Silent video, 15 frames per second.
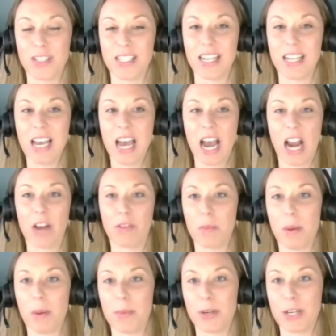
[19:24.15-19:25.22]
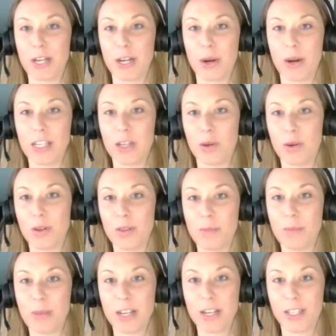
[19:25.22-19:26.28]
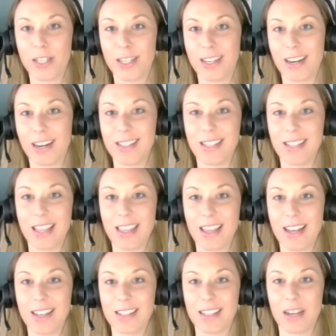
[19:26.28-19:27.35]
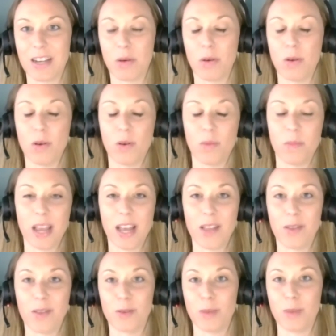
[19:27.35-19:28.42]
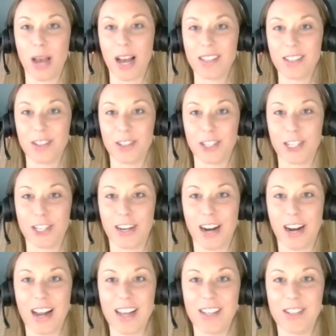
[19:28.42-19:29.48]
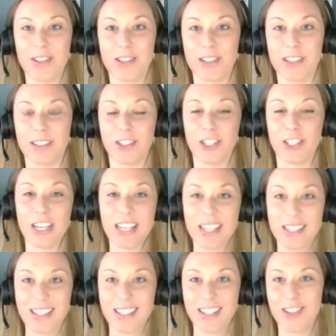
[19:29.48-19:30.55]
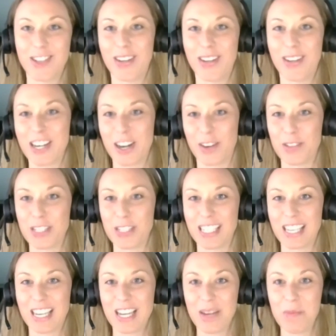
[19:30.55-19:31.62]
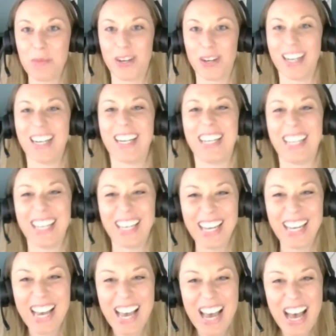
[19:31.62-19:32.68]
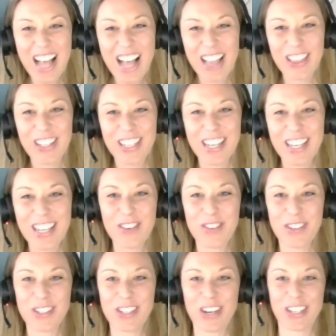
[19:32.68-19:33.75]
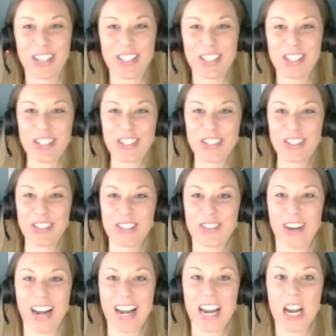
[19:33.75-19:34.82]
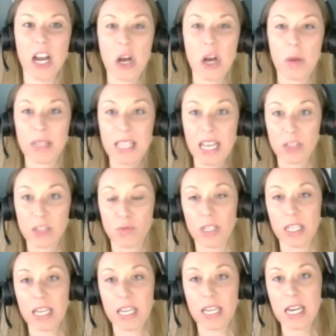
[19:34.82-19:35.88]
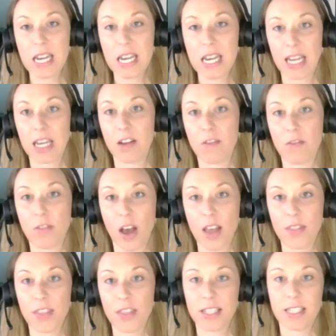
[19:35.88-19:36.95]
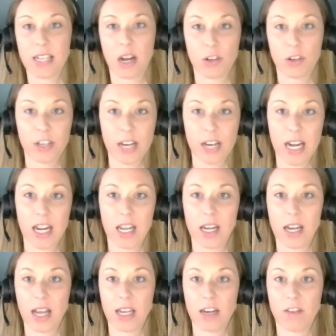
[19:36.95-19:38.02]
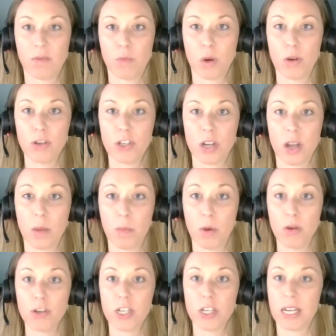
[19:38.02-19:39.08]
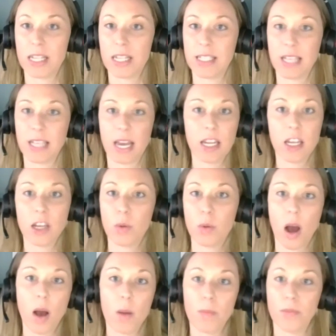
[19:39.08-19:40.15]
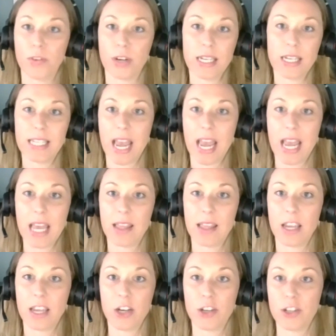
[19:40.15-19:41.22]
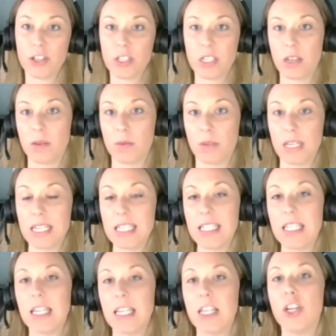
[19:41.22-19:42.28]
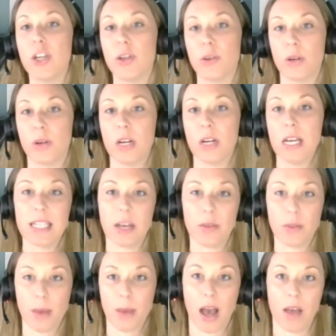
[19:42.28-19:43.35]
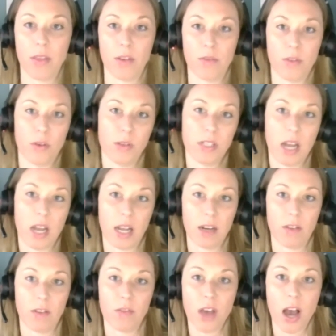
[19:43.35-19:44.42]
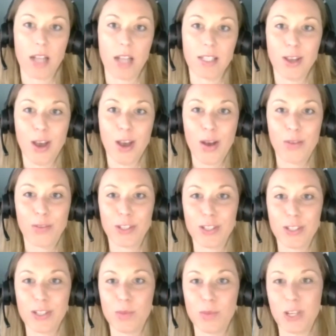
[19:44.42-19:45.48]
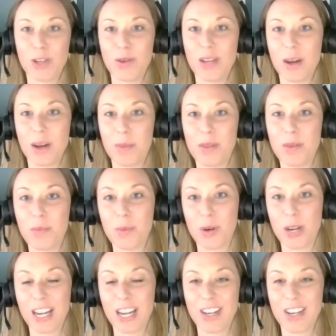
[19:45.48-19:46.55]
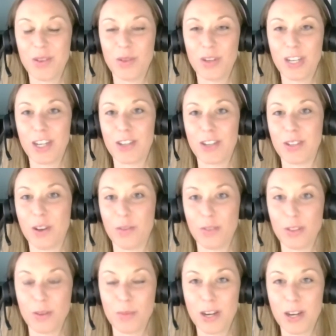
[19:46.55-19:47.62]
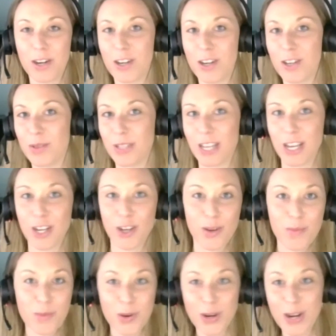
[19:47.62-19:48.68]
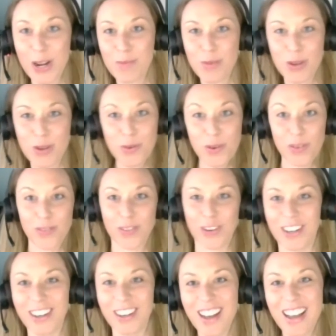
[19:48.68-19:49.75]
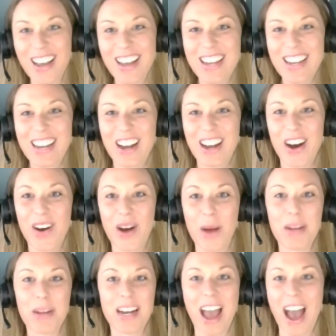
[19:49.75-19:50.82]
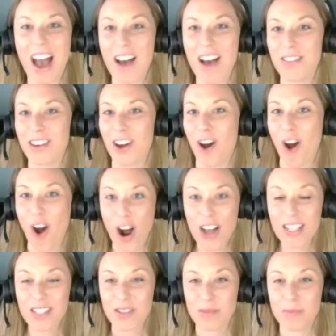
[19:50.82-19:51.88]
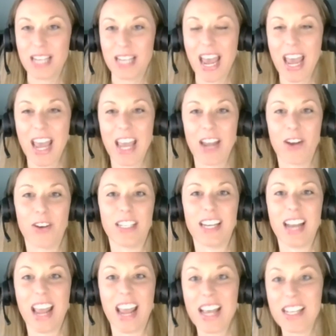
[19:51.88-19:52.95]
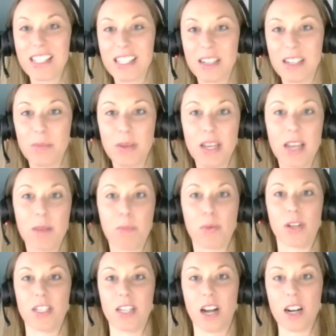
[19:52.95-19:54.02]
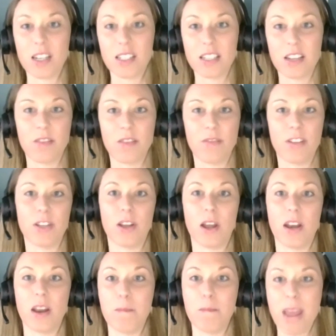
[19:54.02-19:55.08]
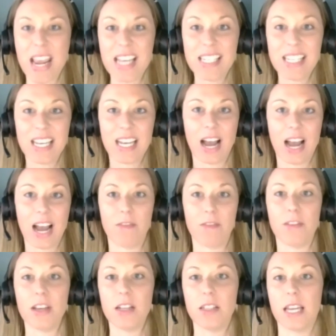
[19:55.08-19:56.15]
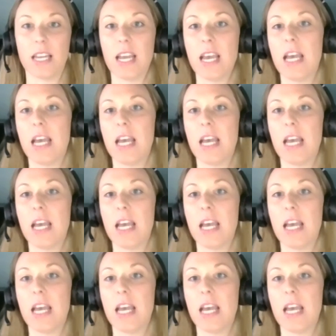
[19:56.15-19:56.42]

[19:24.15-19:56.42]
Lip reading: And I remember, I'd go to the mirror and I'd say things like, oh man, those bags under your eyes, or geez, did you get enough sleep? Or look at those dark circles, right? But that's really a negative thought that's now creating a negative emotion and setting you up for a day that you're just just going to continue down the path of those negative thoughts. Versus when you get up in the morning and you look at yourself in the mirror and you say, good morning, beautiful, I'm going to have an awesome day, or today is going to be productive and amazing. I feel it.